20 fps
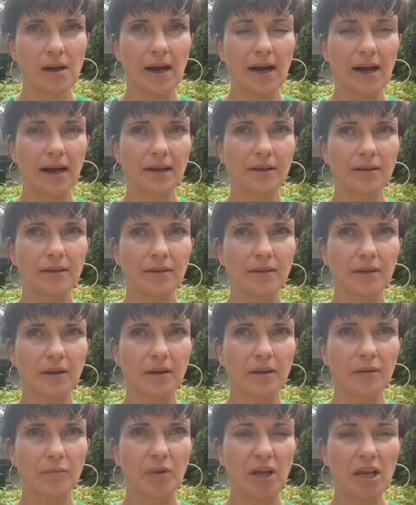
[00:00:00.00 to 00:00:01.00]
And
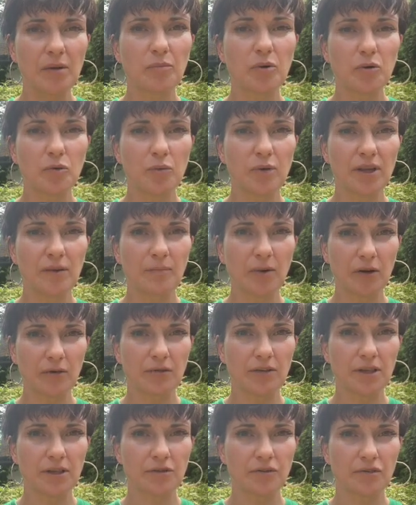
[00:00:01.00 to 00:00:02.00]
people with both
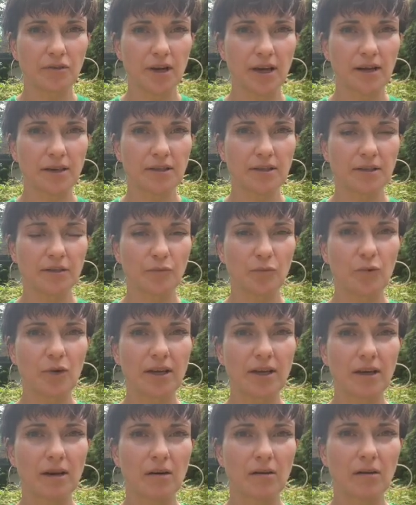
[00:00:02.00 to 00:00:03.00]
these traits,
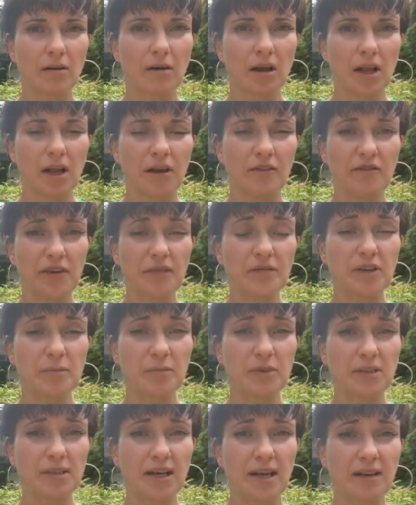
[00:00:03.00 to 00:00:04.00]
we are
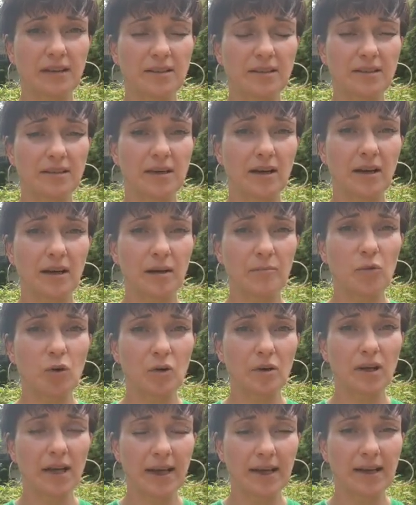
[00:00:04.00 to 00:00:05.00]
50% more
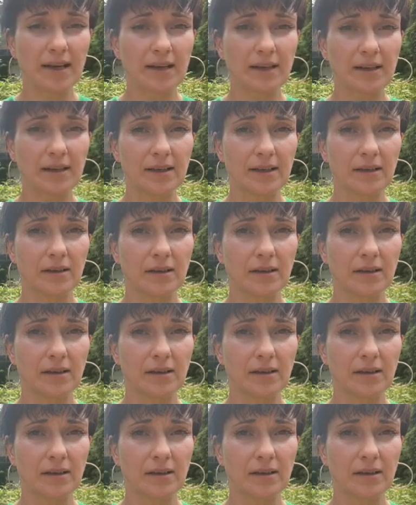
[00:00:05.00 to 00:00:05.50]
likely